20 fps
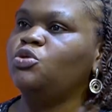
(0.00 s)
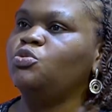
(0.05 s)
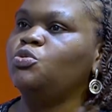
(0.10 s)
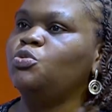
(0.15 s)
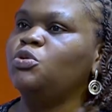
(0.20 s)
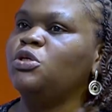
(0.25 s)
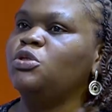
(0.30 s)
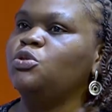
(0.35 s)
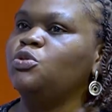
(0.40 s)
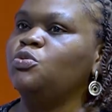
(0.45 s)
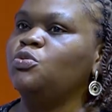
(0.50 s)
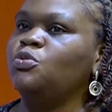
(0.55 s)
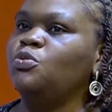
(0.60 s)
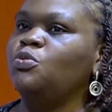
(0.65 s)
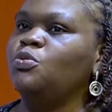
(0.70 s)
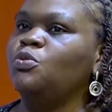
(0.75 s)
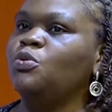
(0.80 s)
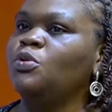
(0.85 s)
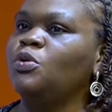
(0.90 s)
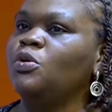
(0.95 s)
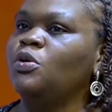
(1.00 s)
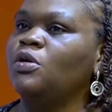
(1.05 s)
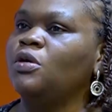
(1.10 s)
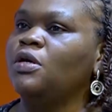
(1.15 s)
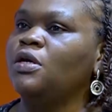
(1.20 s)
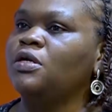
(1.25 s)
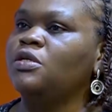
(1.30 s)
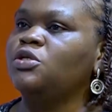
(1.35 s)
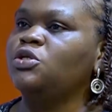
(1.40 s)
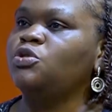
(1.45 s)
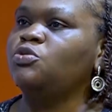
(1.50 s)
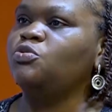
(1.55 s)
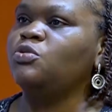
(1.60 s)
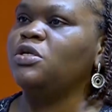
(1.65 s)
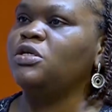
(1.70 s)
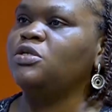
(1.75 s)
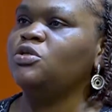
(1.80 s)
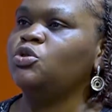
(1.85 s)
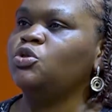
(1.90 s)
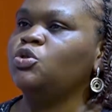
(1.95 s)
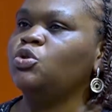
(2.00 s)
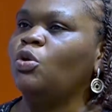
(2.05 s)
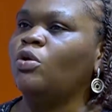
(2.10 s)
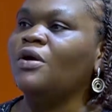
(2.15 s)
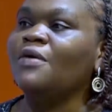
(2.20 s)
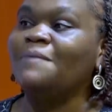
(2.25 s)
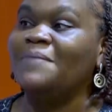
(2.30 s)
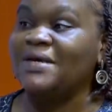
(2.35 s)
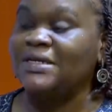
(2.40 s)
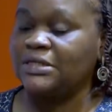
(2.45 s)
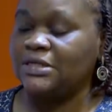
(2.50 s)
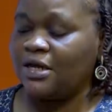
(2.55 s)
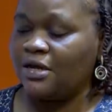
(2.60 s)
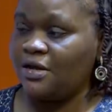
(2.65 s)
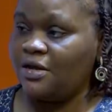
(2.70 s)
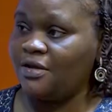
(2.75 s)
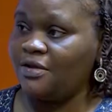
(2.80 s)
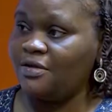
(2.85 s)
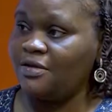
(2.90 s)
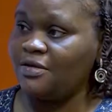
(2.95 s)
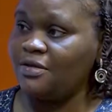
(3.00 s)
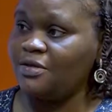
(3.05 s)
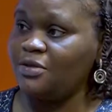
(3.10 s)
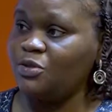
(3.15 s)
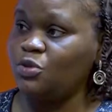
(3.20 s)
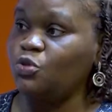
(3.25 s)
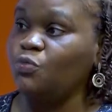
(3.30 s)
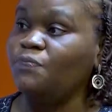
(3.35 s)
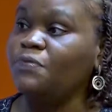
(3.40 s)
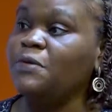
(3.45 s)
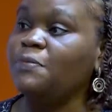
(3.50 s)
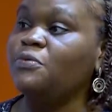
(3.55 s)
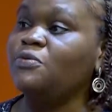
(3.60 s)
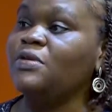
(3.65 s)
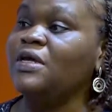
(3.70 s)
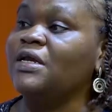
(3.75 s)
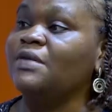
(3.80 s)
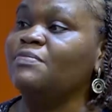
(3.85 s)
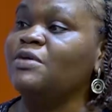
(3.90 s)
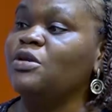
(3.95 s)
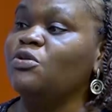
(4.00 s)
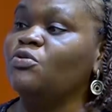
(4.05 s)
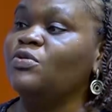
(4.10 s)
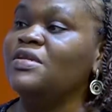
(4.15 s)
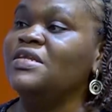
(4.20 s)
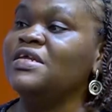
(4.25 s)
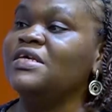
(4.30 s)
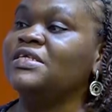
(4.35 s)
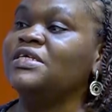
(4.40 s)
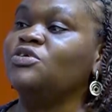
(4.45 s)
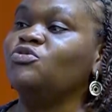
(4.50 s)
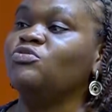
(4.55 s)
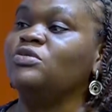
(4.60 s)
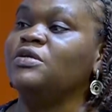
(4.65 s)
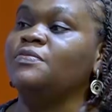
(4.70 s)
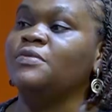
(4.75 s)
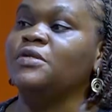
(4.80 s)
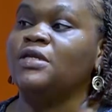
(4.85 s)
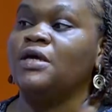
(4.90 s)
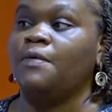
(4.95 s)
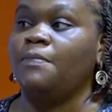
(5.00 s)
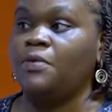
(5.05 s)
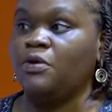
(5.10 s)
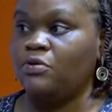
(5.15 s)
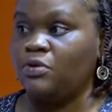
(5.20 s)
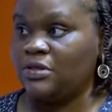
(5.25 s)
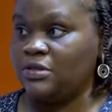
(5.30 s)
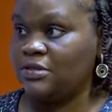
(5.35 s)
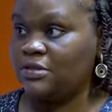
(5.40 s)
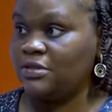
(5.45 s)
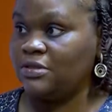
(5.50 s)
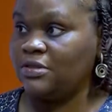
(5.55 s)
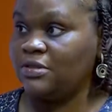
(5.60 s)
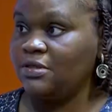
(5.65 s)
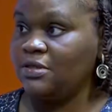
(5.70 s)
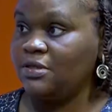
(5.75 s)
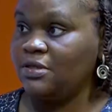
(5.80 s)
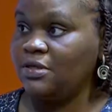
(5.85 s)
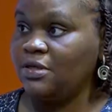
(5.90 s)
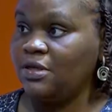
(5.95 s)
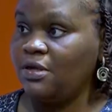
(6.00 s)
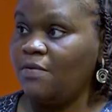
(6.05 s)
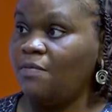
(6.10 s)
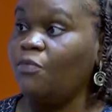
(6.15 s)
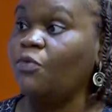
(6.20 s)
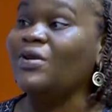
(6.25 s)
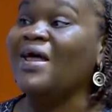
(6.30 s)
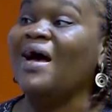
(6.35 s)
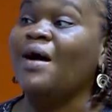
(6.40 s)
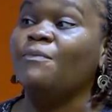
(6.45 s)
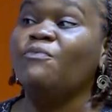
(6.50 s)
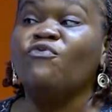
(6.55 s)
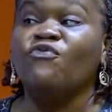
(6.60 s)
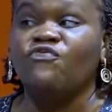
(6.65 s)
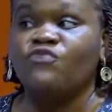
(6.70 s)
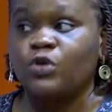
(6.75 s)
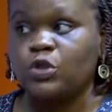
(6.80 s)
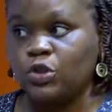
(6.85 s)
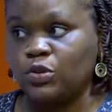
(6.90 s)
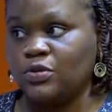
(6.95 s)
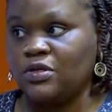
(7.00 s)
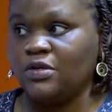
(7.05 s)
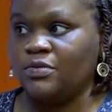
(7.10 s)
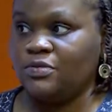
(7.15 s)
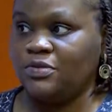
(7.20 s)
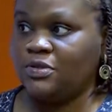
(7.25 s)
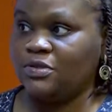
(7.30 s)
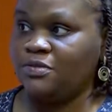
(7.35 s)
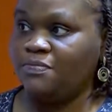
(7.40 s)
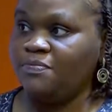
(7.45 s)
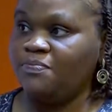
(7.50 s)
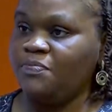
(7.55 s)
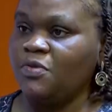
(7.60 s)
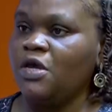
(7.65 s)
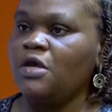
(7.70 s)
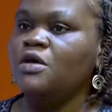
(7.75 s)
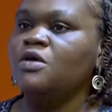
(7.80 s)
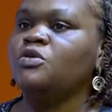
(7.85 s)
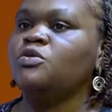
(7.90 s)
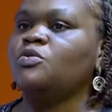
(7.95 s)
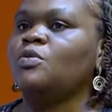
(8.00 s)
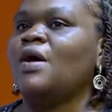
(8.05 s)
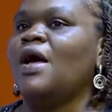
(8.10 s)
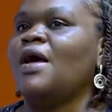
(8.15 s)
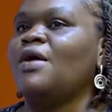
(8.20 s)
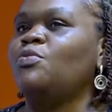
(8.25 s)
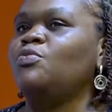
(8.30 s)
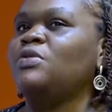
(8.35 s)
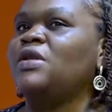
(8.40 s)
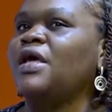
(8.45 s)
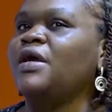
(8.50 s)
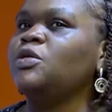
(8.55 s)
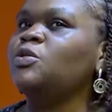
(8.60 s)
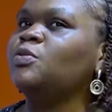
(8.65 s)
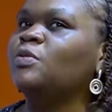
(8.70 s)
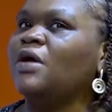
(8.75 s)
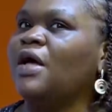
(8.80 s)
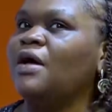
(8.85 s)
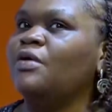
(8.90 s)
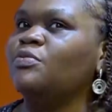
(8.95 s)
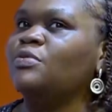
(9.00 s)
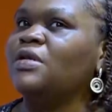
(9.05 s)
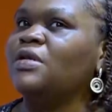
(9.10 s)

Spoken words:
children talk better to people that may not necessarily be their parents, but are professionals. So I would like